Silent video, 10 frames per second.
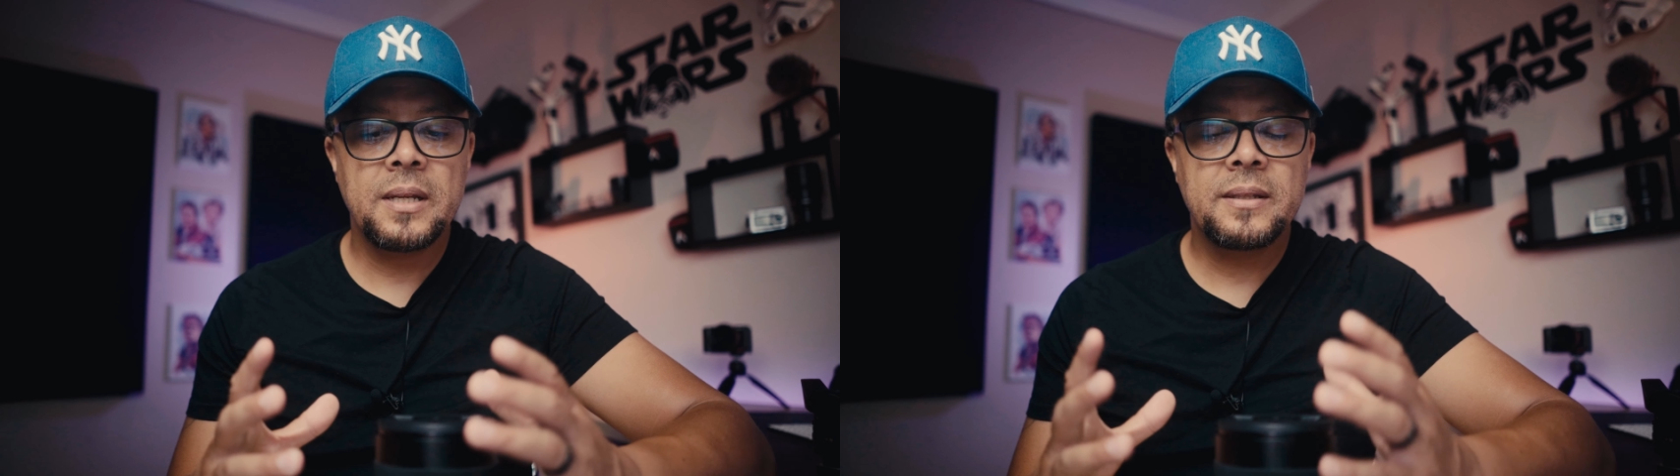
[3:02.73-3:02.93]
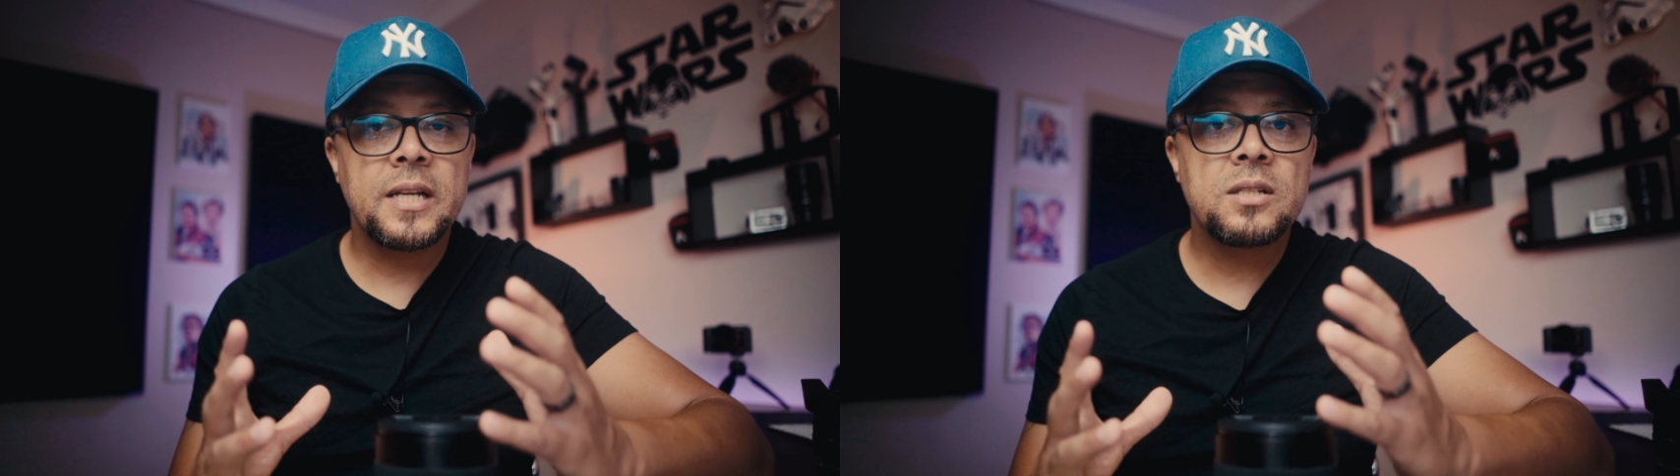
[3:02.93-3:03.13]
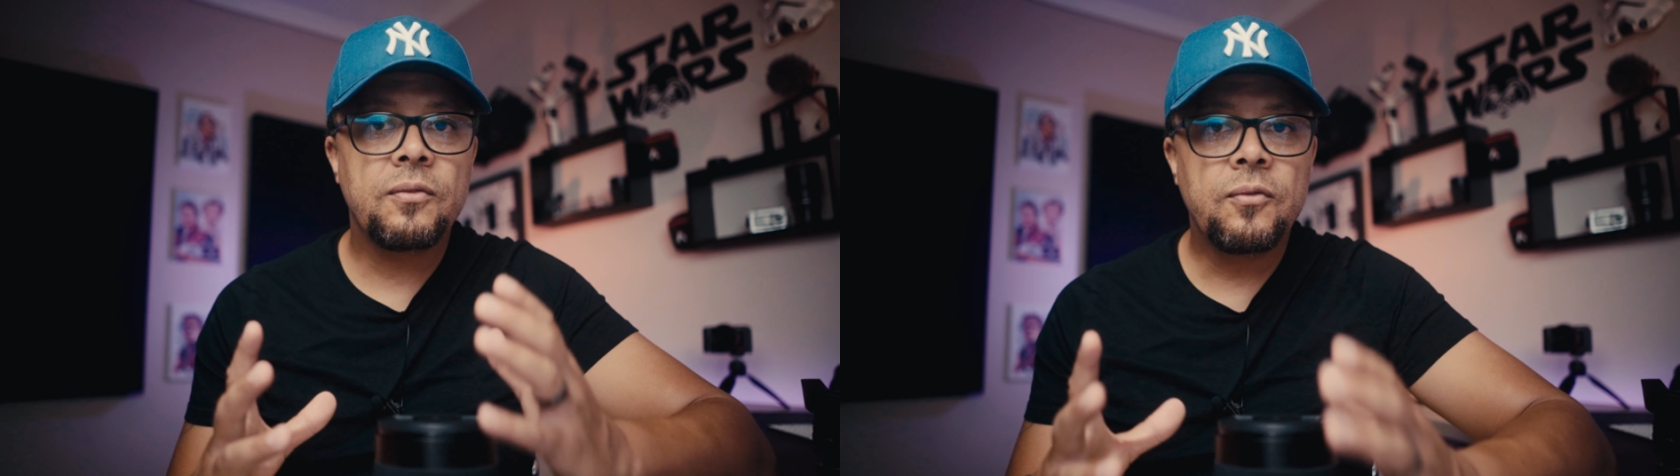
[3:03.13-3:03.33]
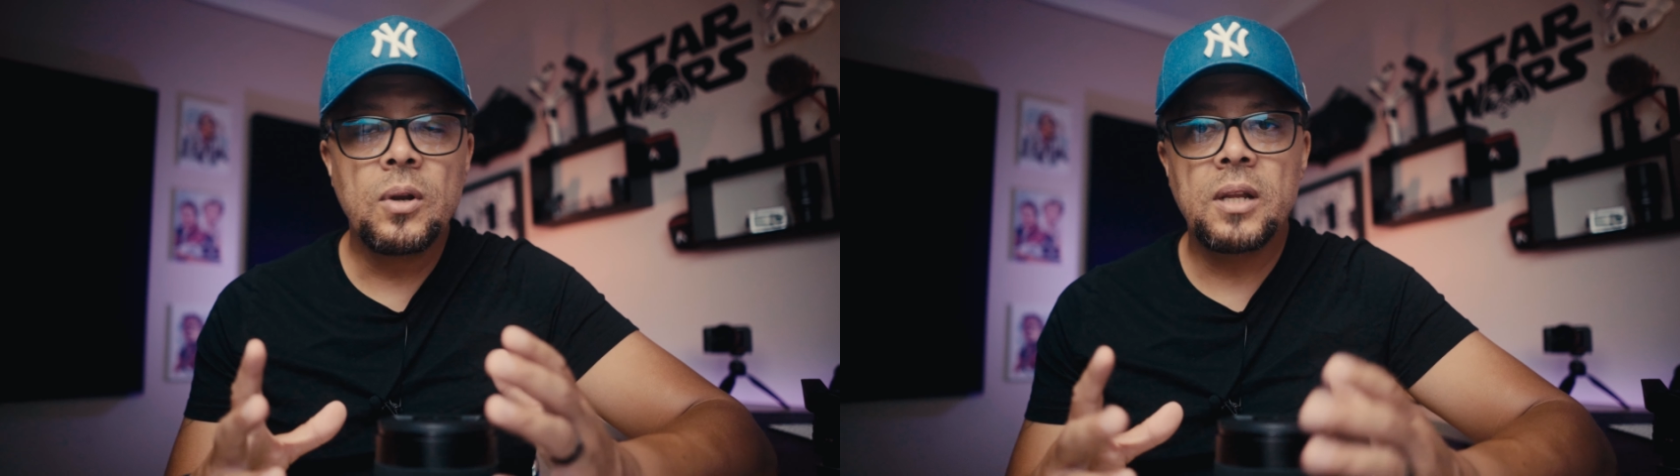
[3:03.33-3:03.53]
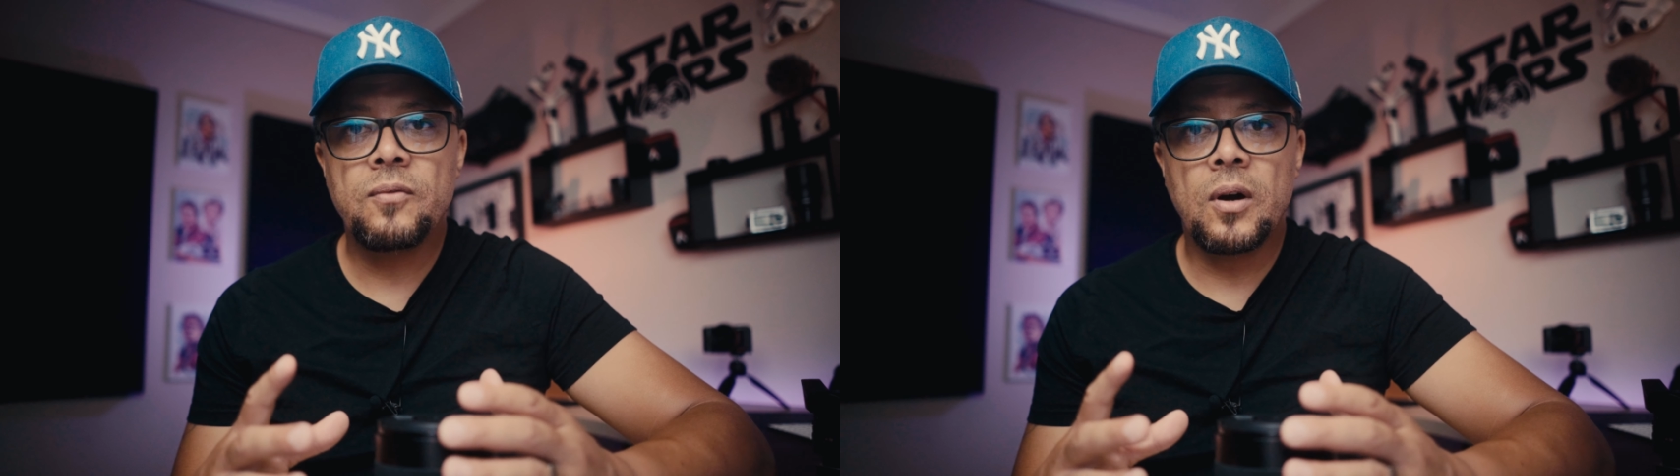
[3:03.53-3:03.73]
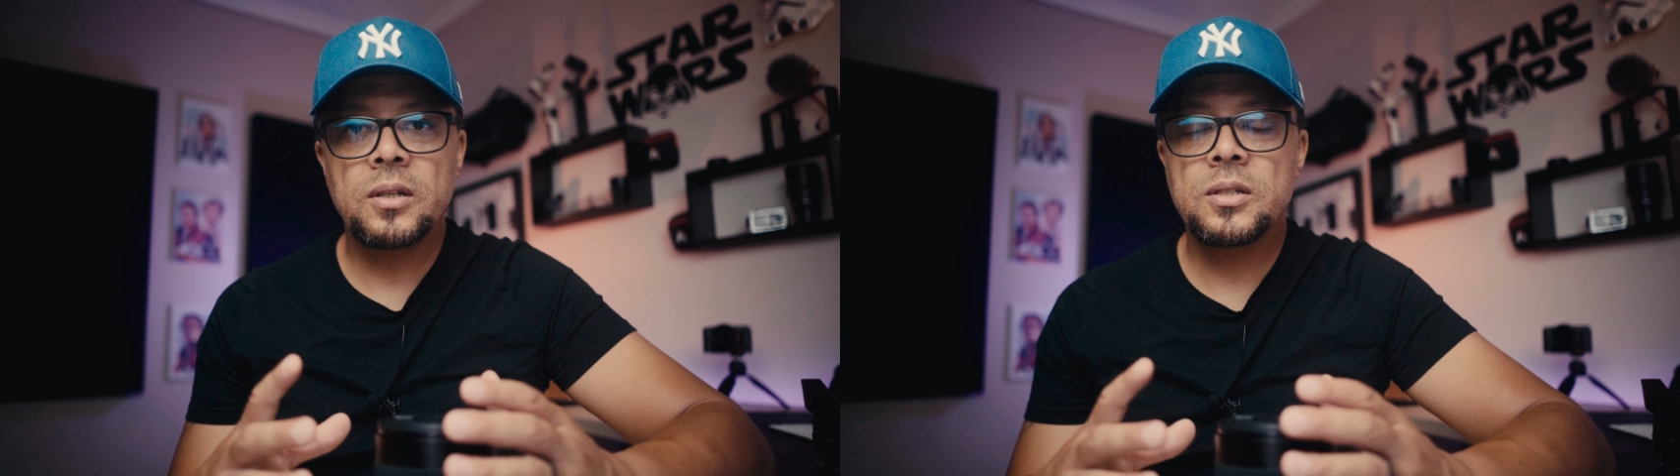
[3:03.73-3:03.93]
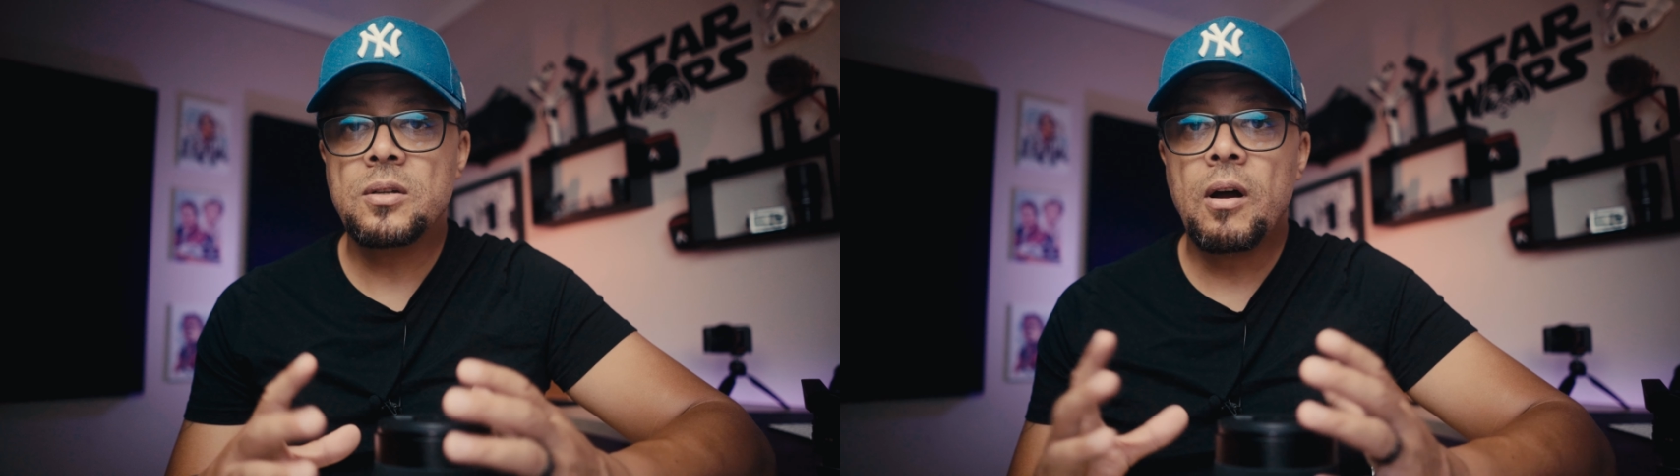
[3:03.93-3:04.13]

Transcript: it takes full advantage